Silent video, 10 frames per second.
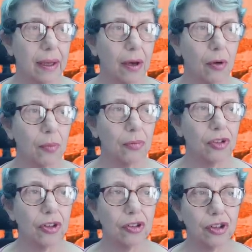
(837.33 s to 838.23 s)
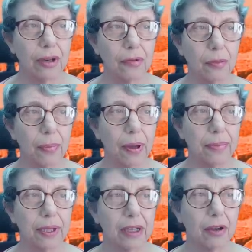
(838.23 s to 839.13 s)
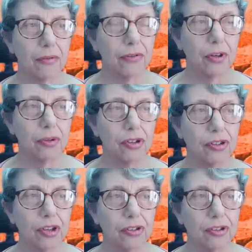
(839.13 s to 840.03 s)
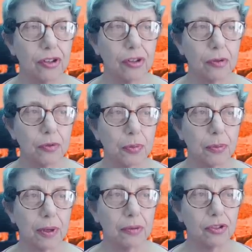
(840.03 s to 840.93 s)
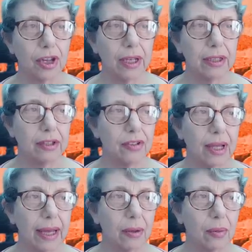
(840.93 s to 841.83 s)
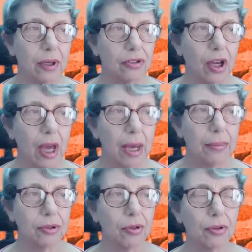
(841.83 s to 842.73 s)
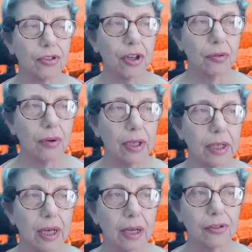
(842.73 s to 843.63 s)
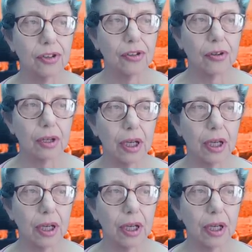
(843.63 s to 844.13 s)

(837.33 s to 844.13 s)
Open to the general public, Confucius Institutes promote Chinese language but also run classes on